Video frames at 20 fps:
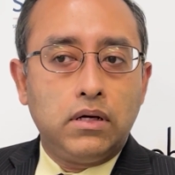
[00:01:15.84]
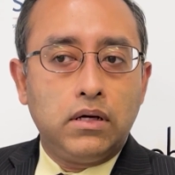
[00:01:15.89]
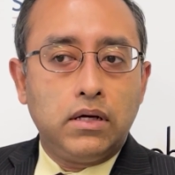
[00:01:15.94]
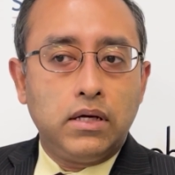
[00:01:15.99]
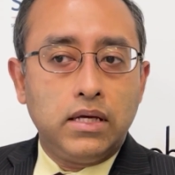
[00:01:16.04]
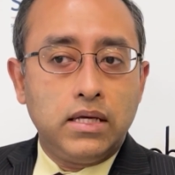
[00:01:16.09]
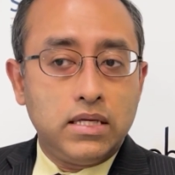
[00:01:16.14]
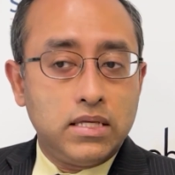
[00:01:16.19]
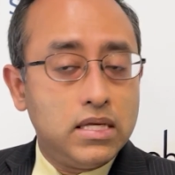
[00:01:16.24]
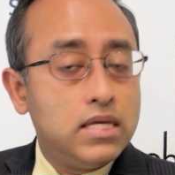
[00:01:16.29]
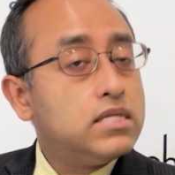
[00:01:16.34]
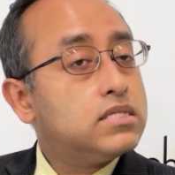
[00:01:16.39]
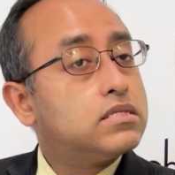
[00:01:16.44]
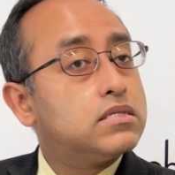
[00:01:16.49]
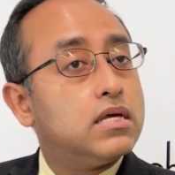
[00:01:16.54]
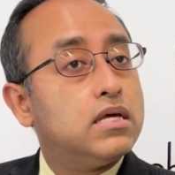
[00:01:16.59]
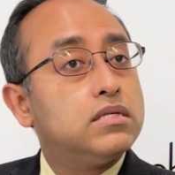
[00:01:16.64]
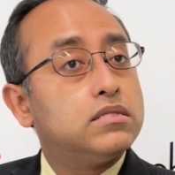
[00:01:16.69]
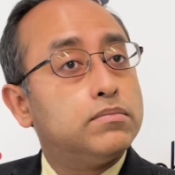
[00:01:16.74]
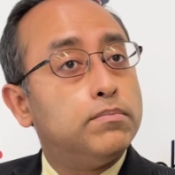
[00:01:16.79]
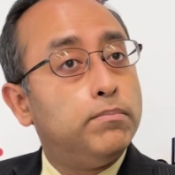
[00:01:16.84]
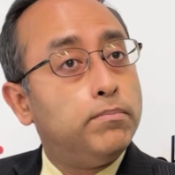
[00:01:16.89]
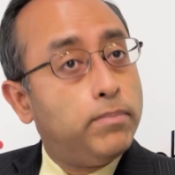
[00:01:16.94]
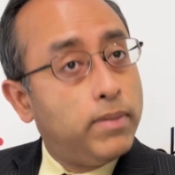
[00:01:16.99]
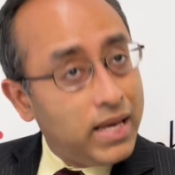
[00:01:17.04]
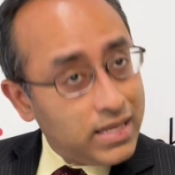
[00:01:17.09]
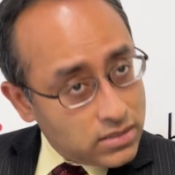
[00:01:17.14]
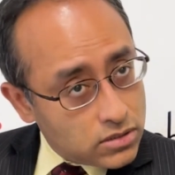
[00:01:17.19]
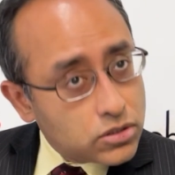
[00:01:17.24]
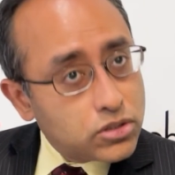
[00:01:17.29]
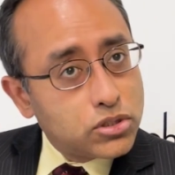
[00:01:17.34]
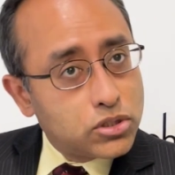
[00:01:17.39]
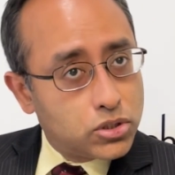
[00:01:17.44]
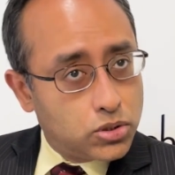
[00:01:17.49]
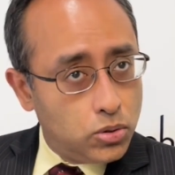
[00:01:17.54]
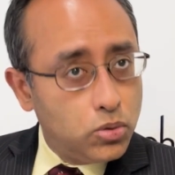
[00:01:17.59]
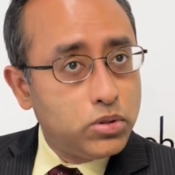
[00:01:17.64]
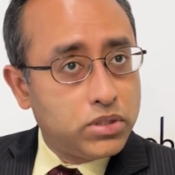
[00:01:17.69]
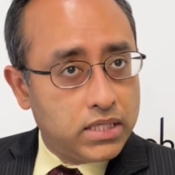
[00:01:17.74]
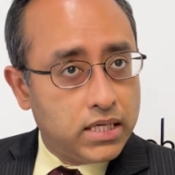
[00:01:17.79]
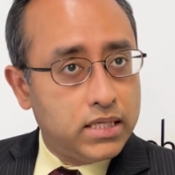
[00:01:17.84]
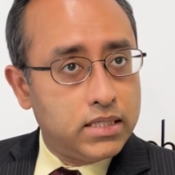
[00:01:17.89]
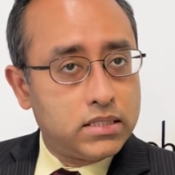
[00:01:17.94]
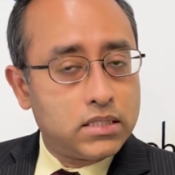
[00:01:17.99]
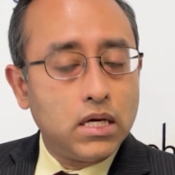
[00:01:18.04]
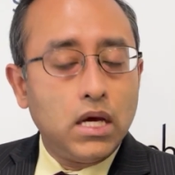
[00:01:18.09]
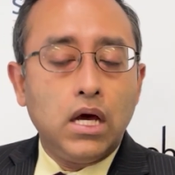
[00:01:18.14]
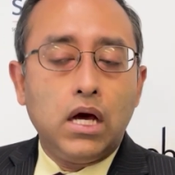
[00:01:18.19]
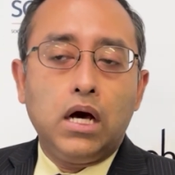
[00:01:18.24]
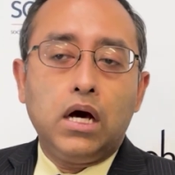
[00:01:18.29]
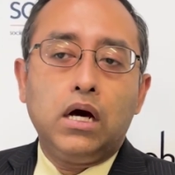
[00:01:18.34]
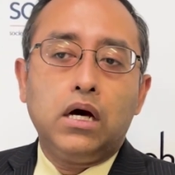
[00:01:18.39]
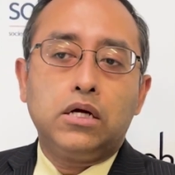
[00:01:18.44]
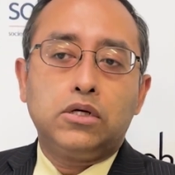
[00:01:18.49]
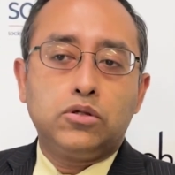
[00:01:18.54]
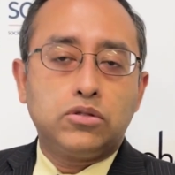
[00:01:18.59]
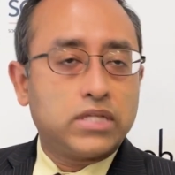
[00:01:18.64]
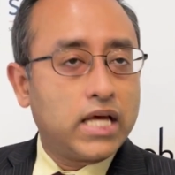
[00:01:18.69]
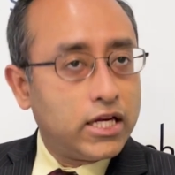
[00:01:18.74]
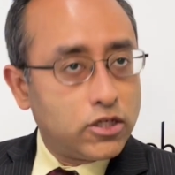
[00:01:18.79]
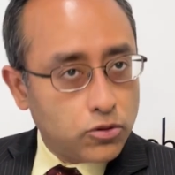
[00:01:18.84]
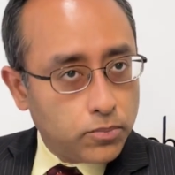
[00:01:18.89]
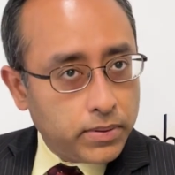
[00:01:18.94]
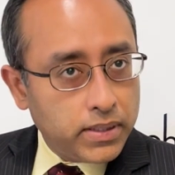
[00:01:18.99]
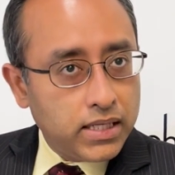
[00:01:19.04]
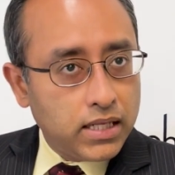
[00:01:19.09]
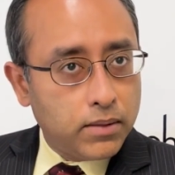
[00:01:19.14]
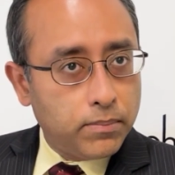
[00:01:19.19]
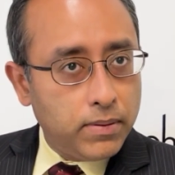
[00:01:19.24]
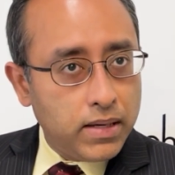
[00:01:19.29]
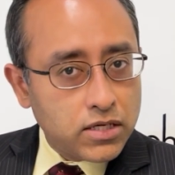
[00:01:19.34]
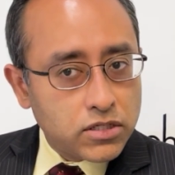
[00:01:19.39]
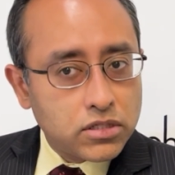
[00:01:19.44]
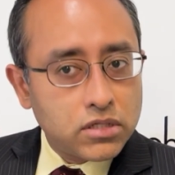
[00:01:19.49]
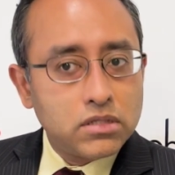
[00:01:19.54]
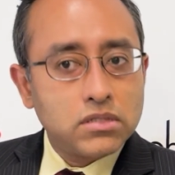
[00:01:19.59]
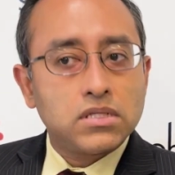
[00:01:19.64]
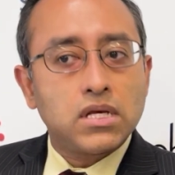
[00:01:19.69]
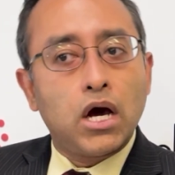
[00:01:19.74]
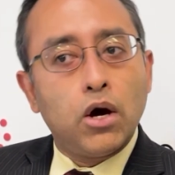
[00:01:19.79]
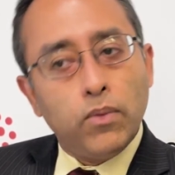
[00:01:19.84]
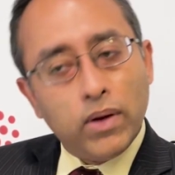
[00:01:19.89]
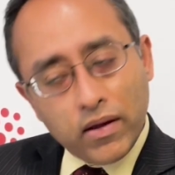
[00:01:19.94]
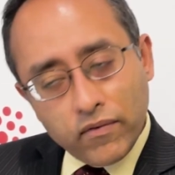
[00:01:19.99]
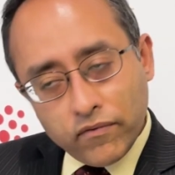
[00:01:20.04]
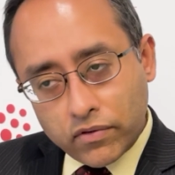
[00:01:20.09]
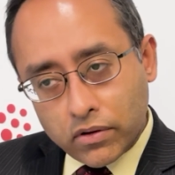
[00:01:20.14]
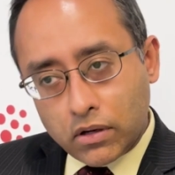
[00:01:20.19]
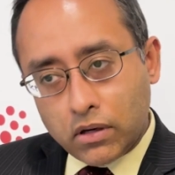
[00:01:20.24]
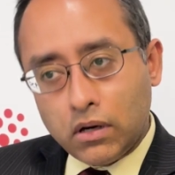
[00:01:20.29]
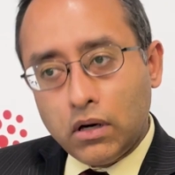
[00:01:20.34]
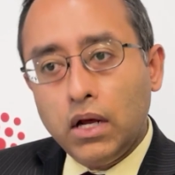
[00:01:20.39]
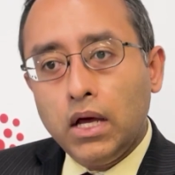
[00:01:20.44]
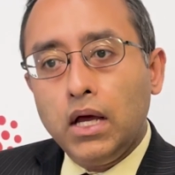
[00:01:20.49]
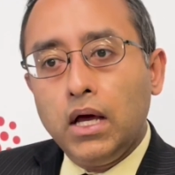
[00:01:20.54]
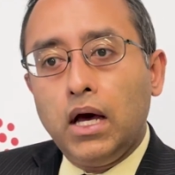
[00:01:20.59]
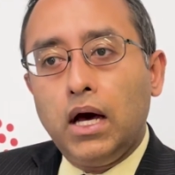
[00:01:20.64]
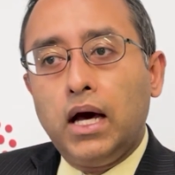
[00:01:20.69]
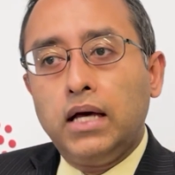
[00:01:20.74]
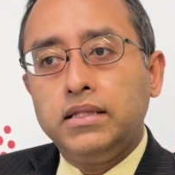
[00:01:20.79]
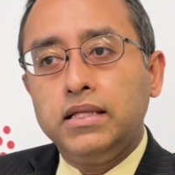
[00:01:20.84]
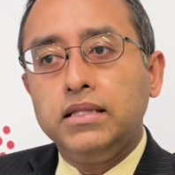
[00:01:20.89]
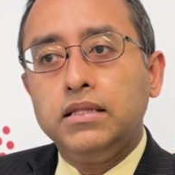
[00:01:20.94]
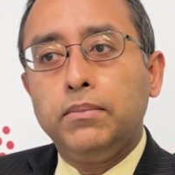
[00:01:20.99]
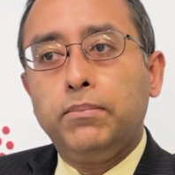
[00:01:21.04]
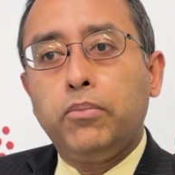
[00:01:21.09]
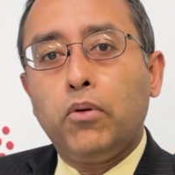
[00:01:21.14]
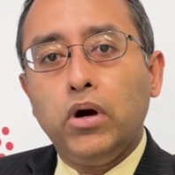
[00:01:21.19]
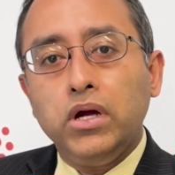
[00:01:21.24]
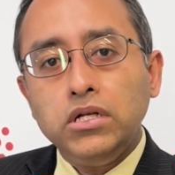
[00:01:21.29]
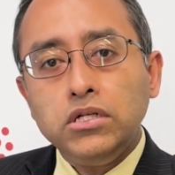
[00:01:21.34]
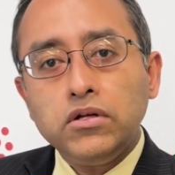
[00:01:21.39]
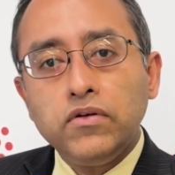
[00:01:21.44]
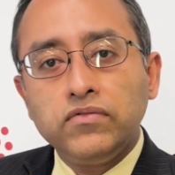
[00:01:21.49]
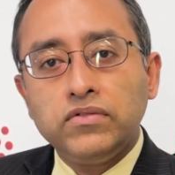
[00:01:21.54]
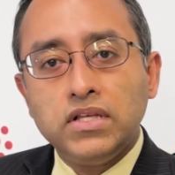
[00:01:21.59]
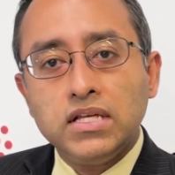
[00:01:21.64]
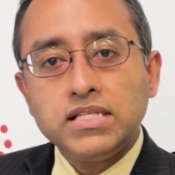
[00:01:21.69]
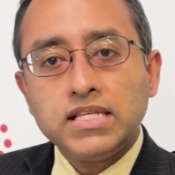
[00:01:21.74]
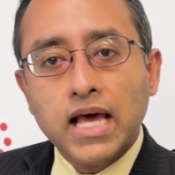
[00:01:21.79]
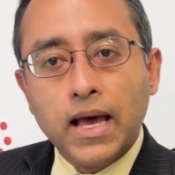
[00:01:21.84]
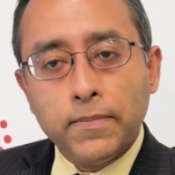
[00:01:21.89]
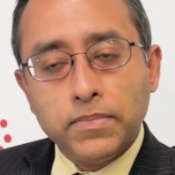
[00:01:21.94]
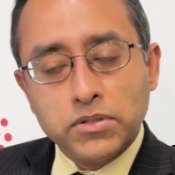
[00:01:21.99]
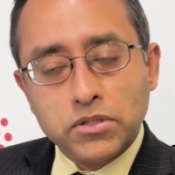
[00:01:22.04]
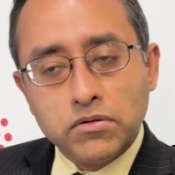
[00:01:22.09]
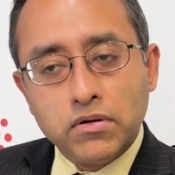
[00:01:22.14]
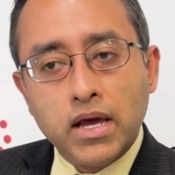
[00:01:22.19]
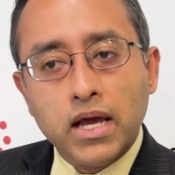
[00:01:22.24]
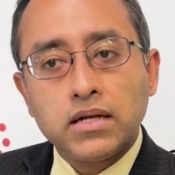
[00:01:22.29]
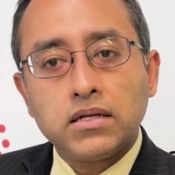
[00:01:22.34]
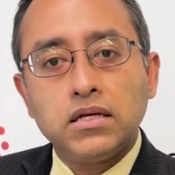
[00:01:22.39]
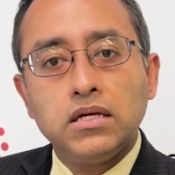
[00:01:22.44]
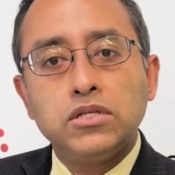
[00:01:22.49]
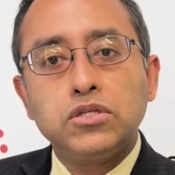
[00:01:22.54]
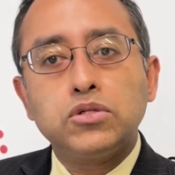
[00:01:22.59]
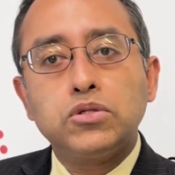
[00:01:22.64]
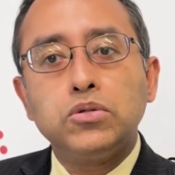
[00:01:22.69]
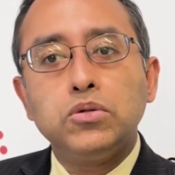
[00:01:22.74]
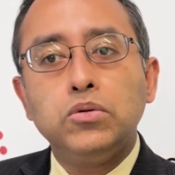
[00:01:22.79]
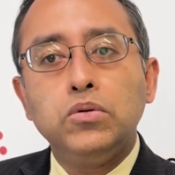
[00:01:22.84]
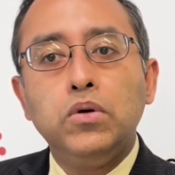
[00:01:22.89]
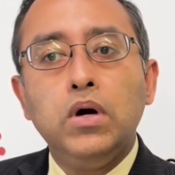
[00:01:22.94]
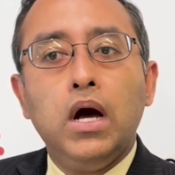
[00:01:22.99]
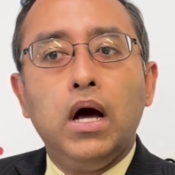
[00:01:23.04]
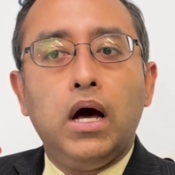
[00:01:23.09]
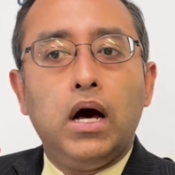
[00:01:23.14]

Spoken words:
is best suited to cytopenic patients. However, I think the point of this abstract is to